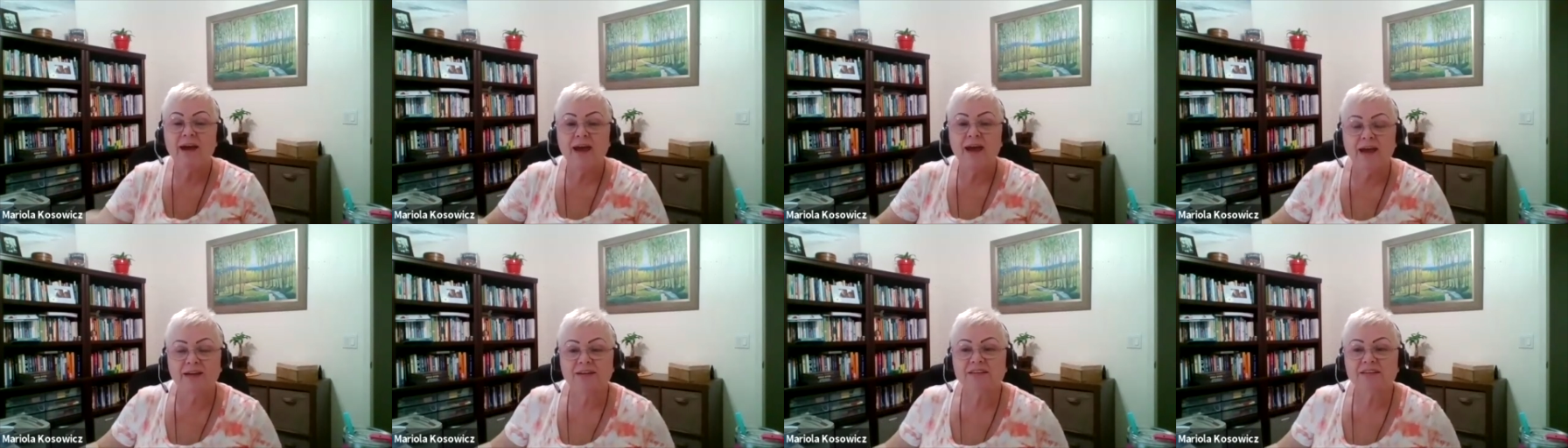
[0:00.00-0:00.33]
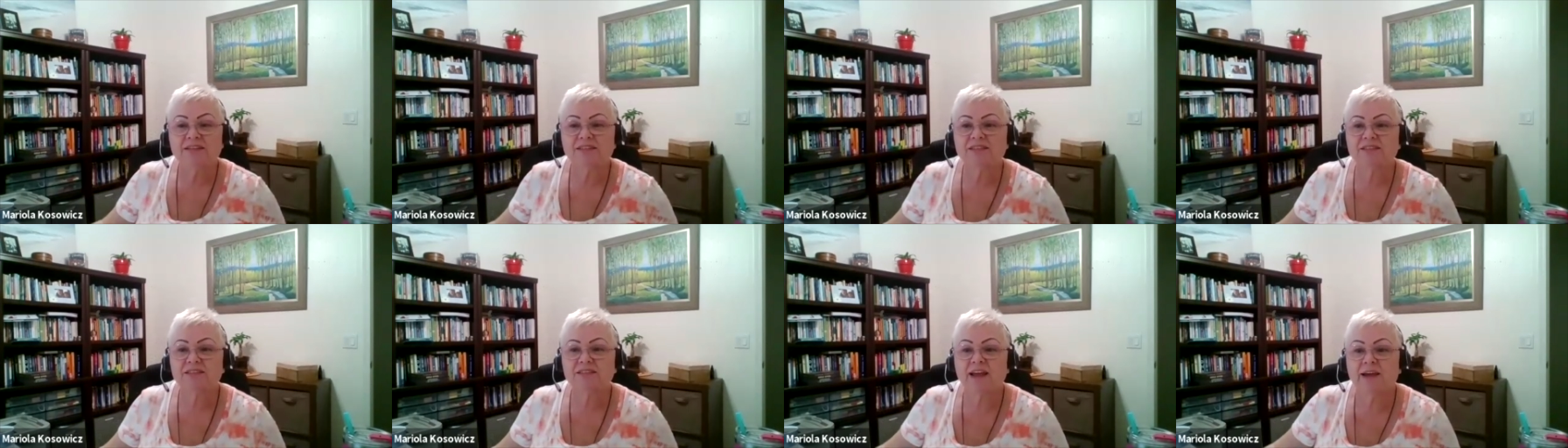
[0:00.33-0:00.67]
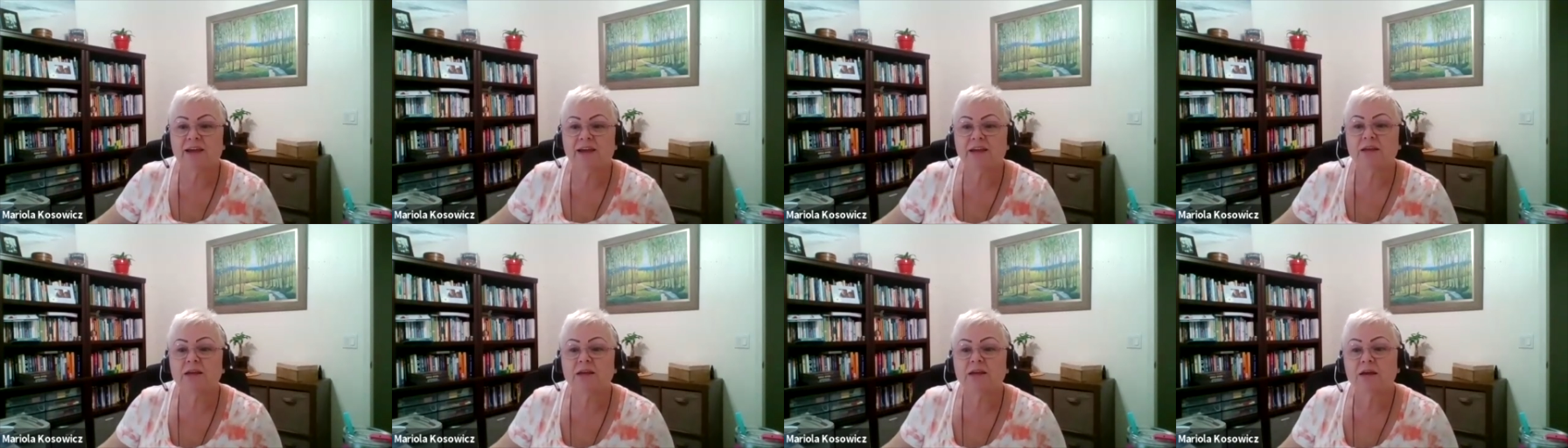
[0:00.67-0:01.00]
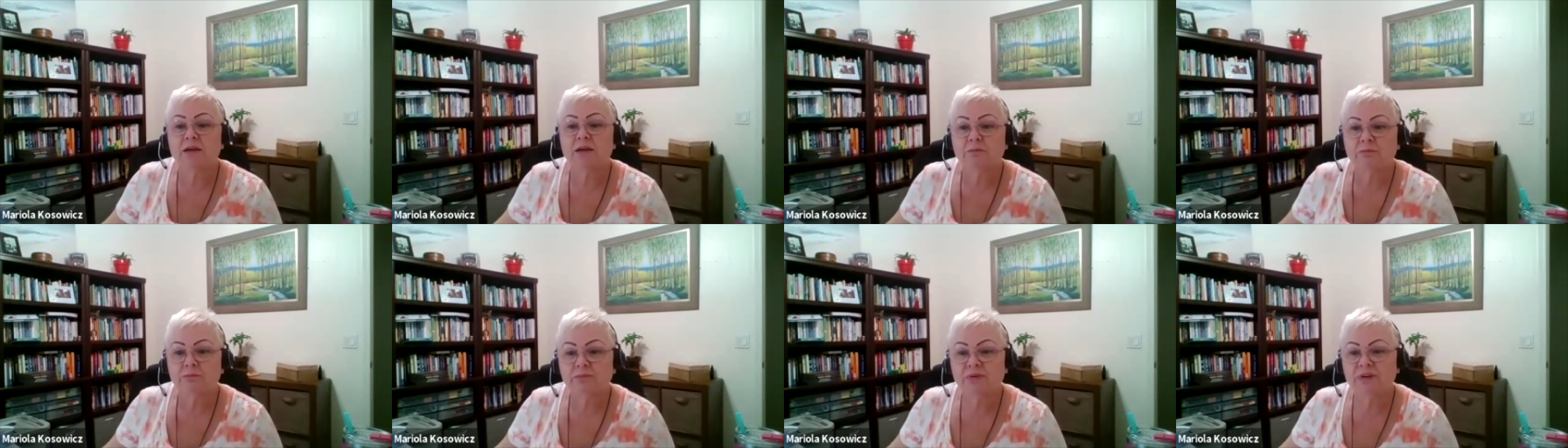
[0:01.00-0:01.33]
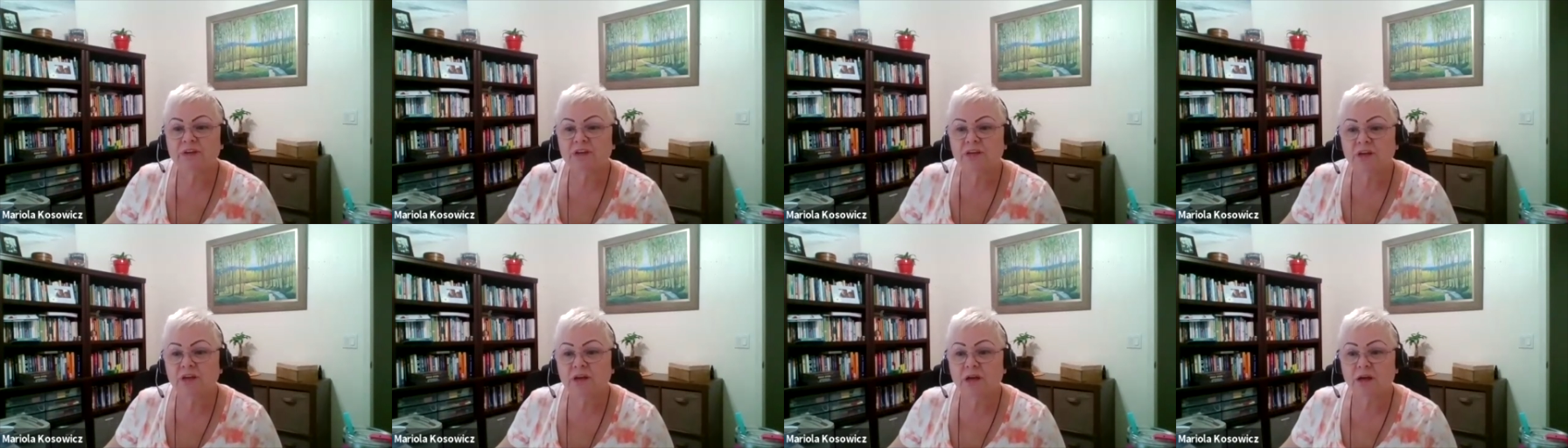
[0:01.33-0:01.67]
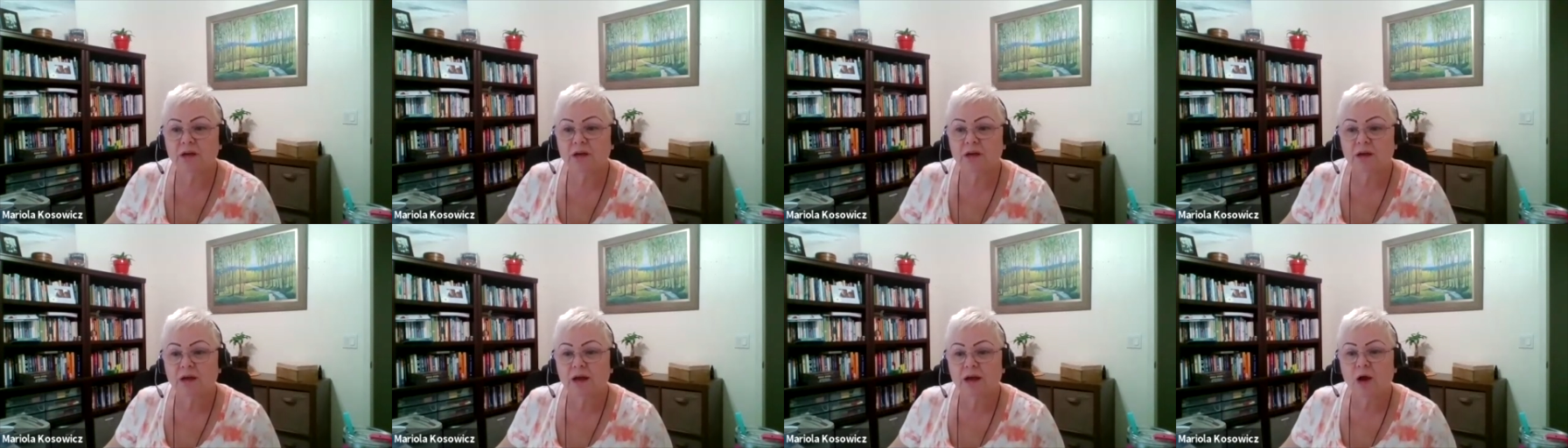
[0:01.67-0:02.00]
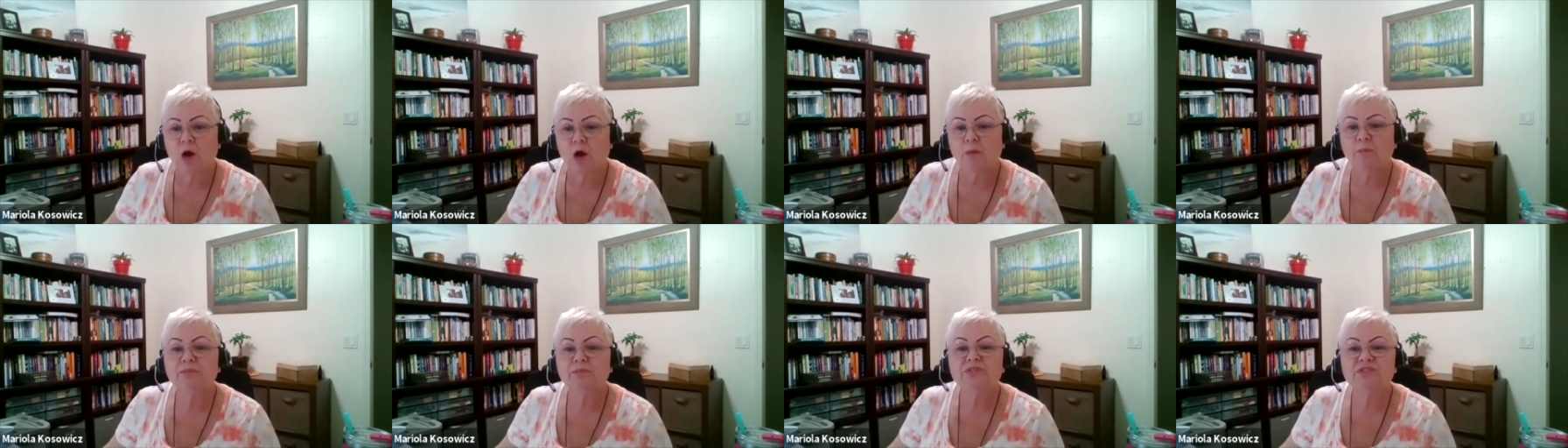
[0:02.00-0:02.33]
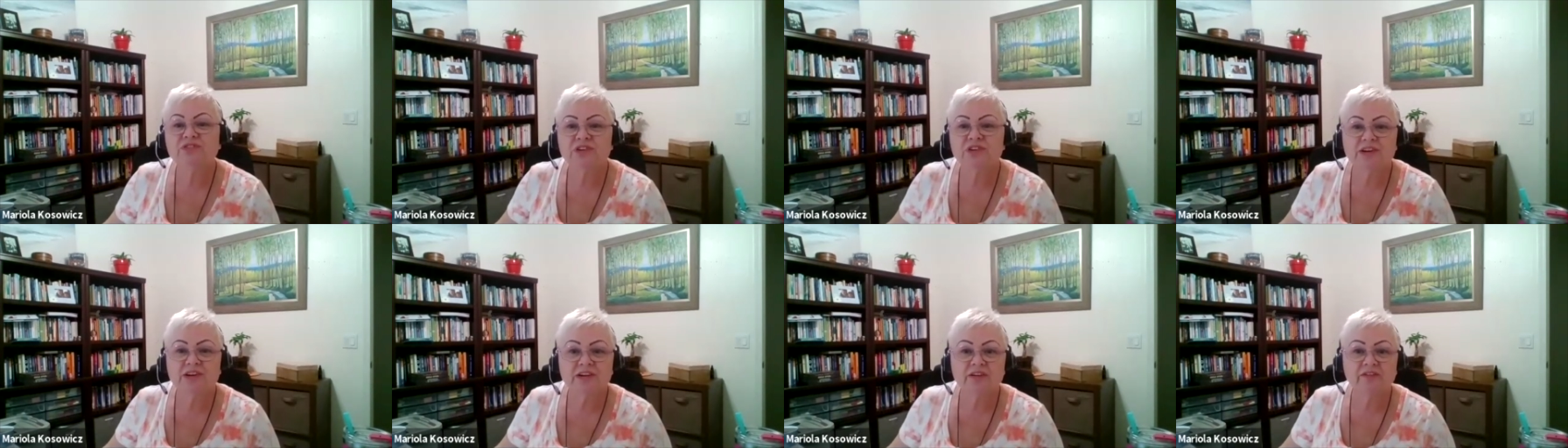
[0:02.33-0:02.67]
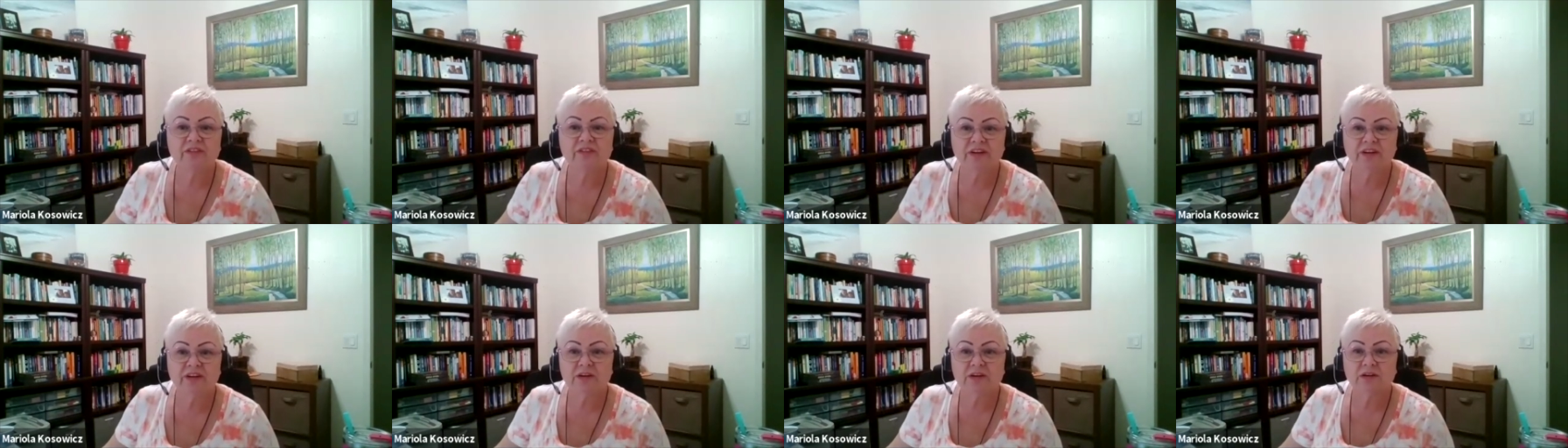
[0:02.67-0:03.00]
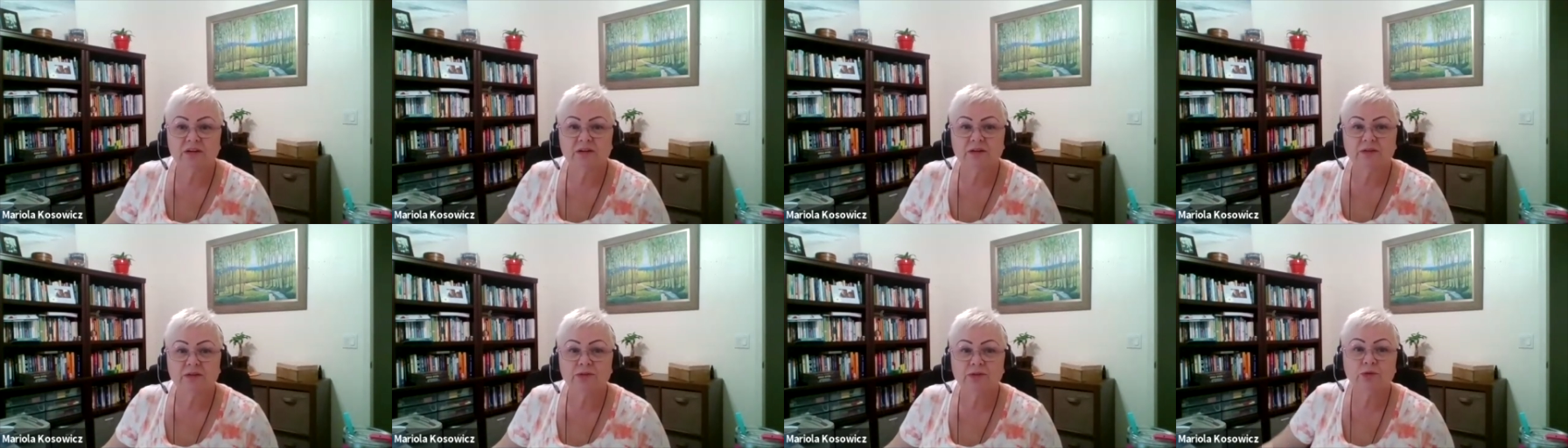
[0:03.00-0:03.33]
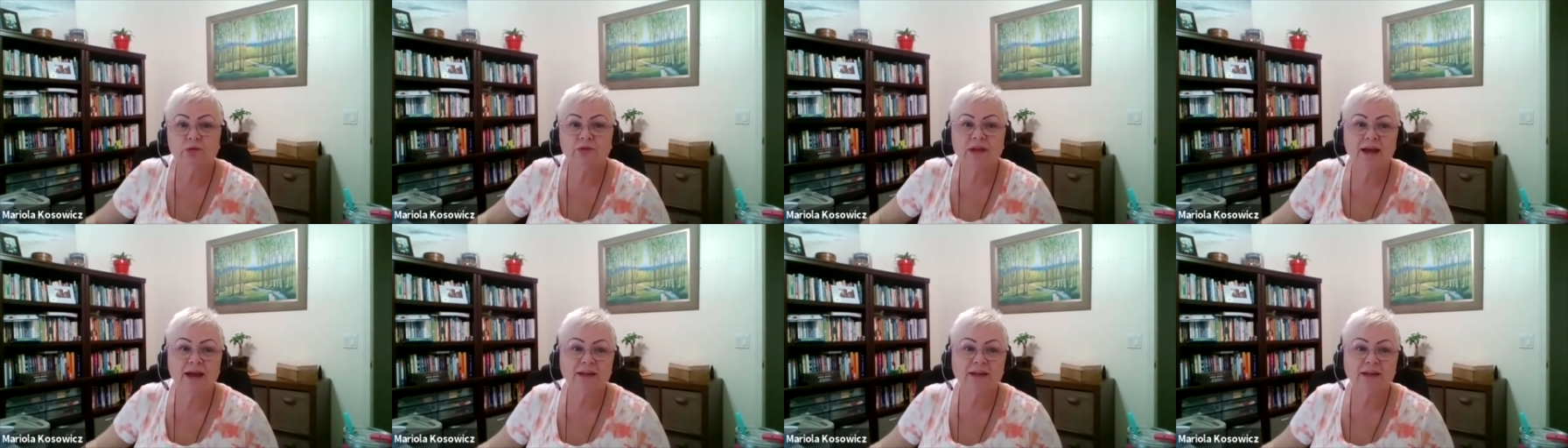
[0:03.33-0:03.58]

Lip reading: and stay being observer, to